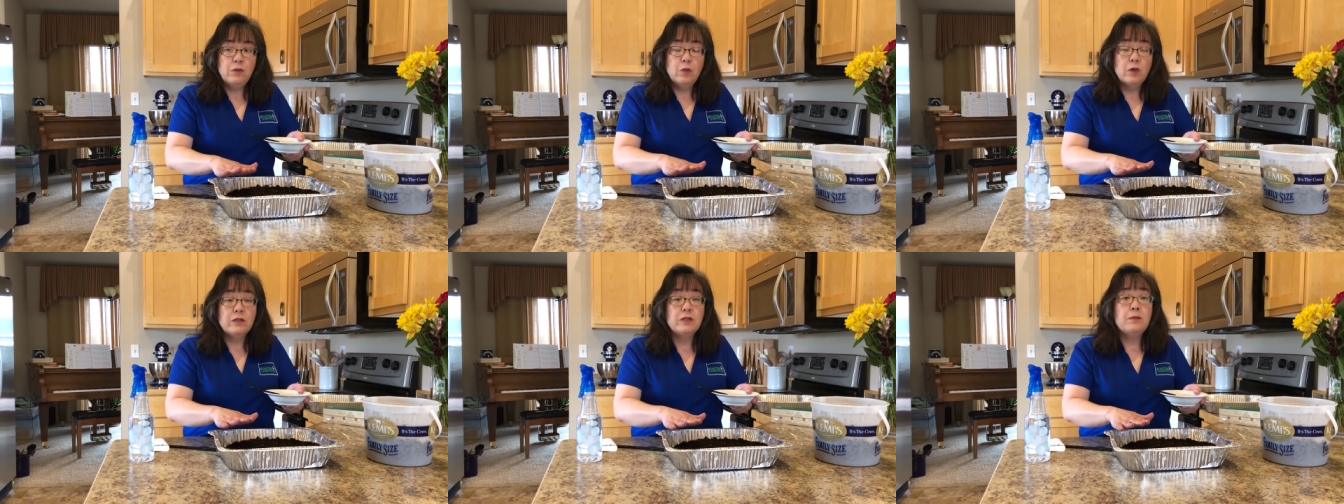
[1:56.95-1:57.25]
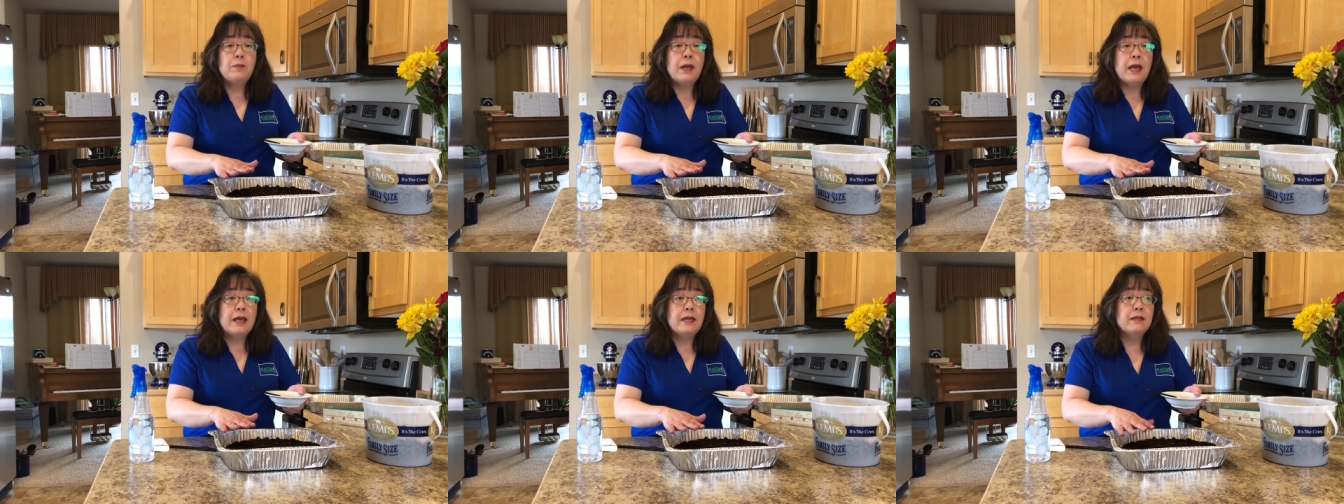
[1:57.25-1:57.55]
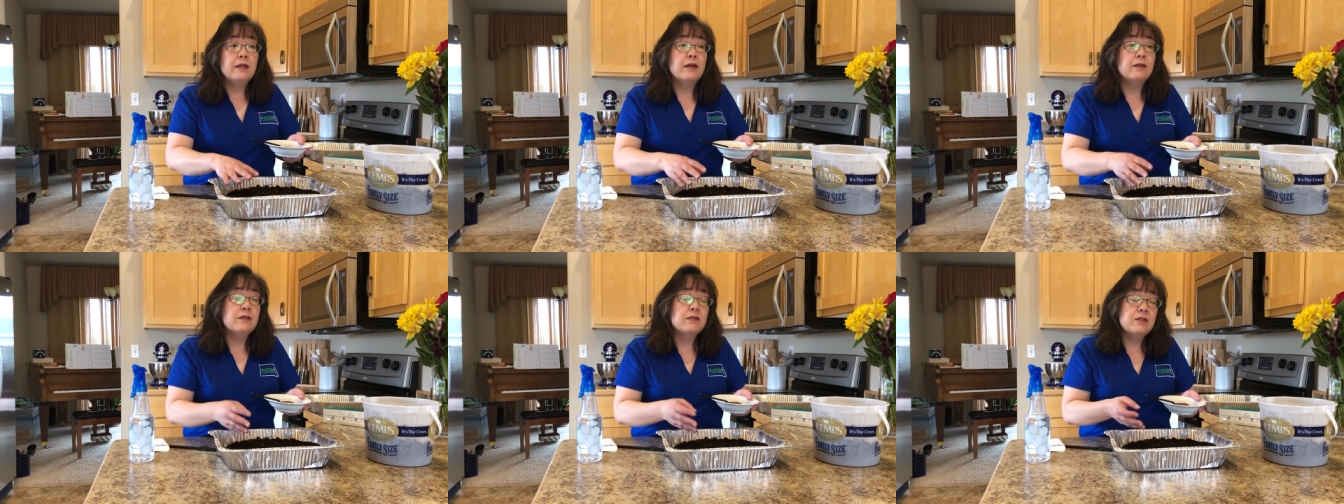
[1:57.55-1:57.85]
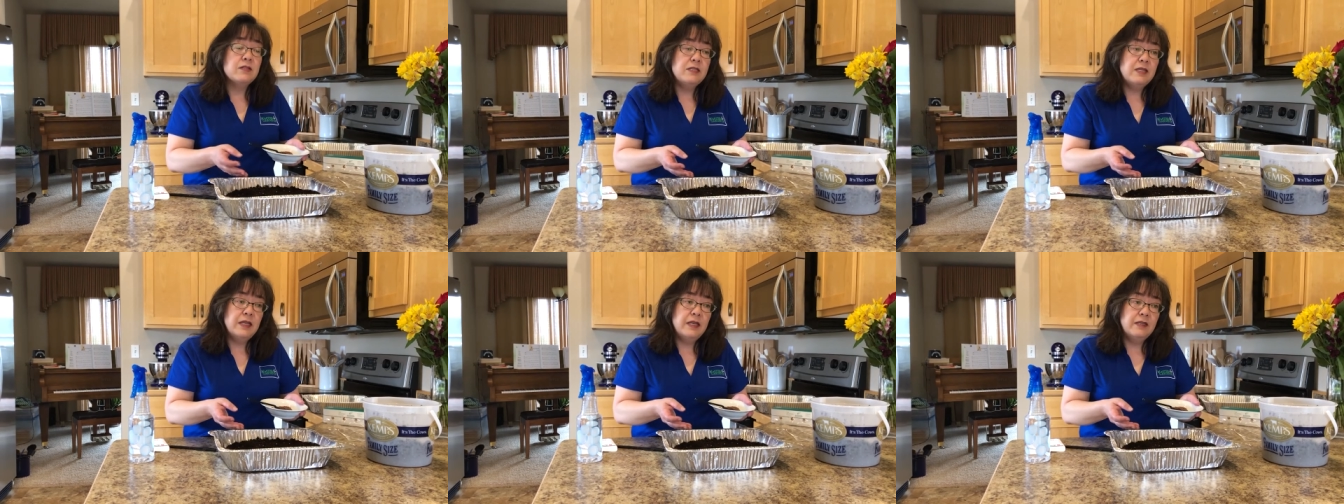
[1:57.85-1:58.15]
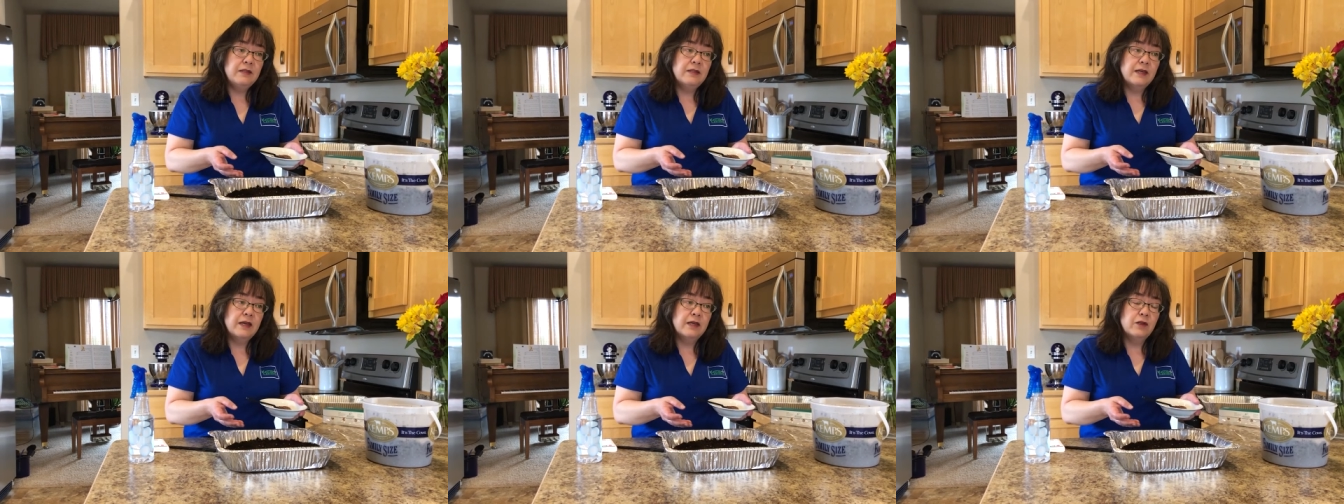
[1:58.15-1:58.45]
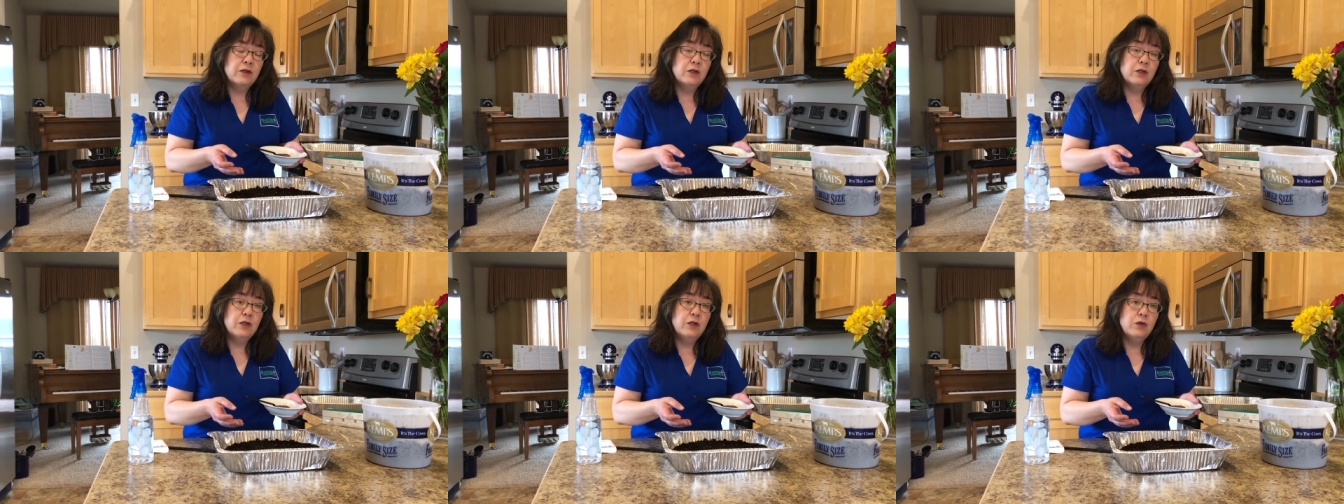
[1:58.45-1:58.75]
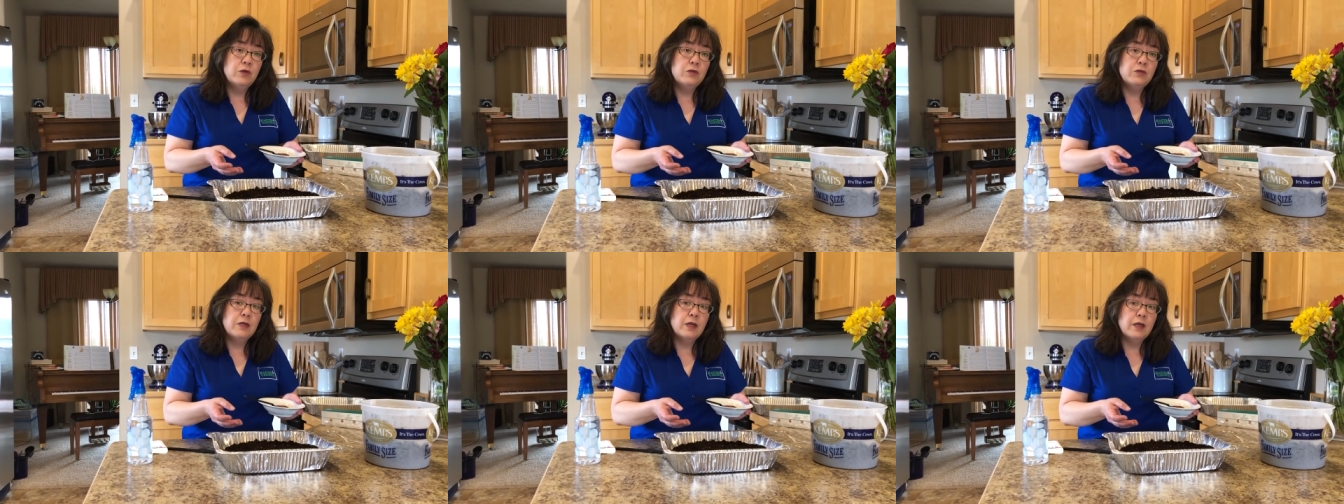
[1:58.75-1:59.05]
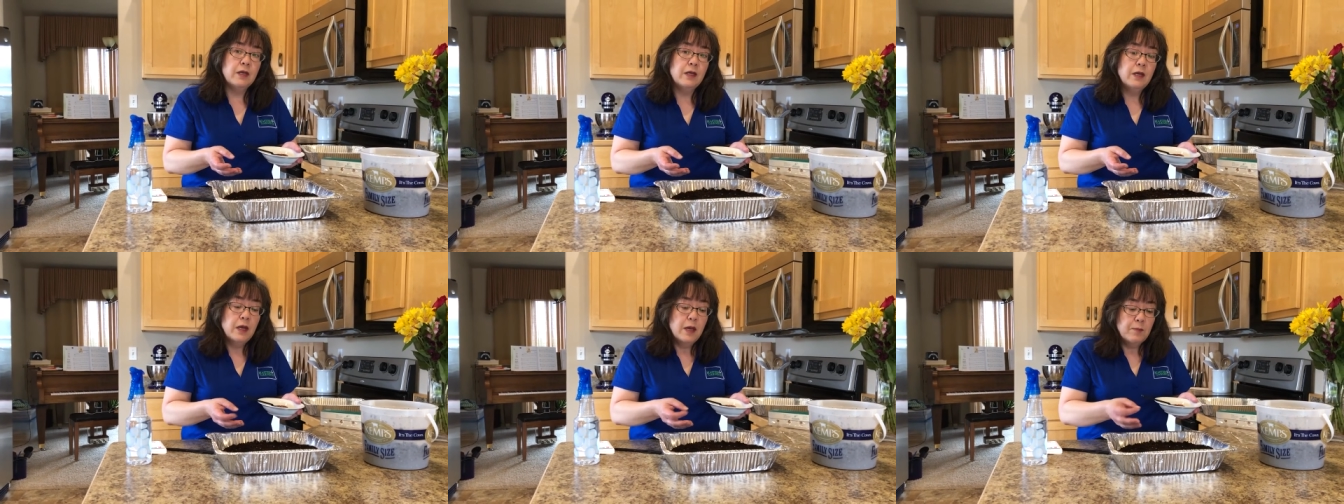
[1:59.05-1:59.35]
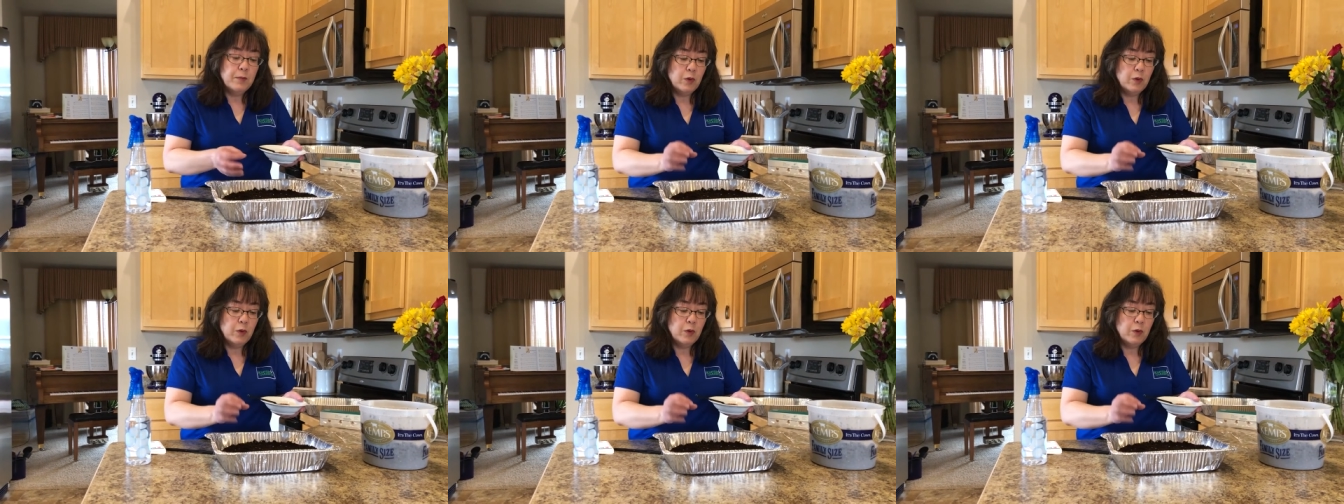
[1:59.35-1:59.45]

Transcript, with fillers: will depend on the seed that you're using,